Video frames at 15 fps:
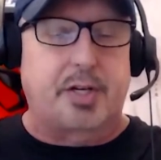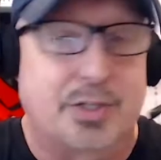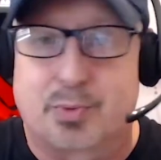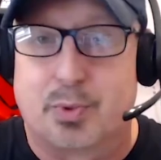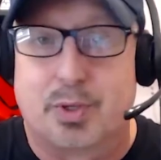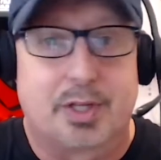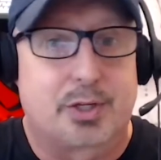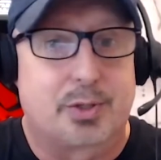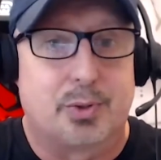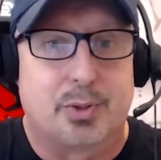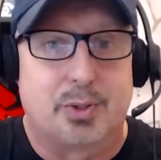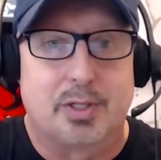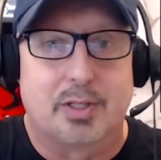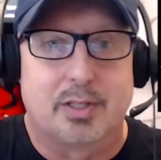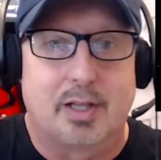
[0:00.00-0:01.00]
It's really
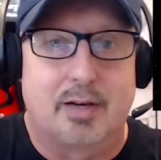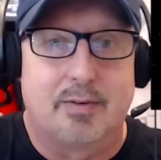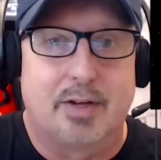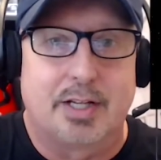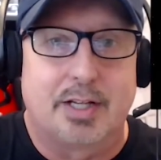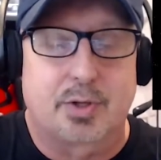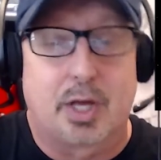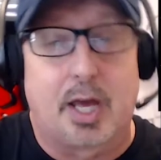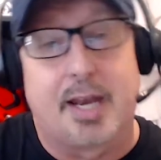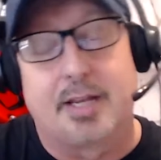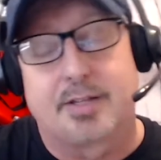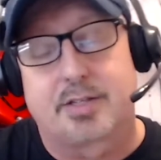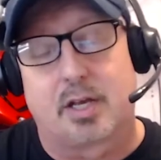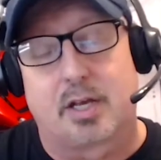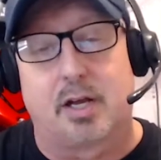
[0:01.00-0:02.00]
cool. Love it. It's
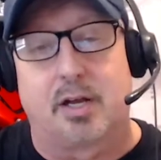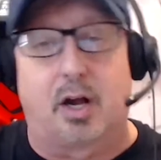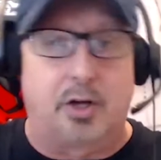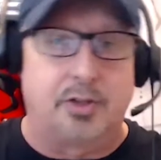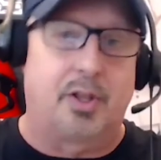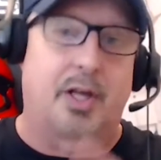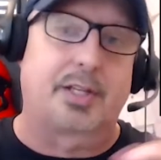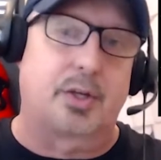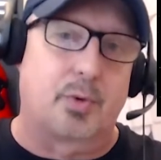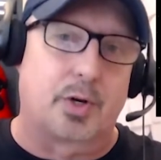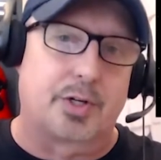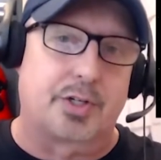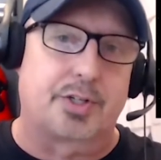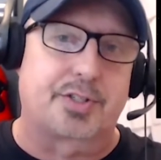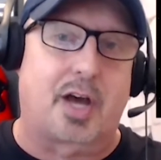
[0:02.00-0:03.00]
unlike the
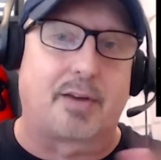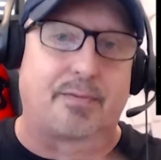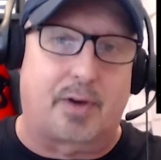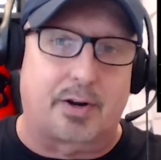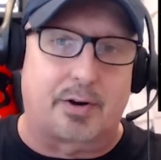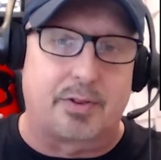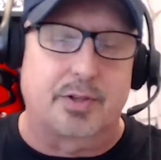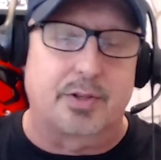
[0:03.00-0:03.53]
original TIE fighter,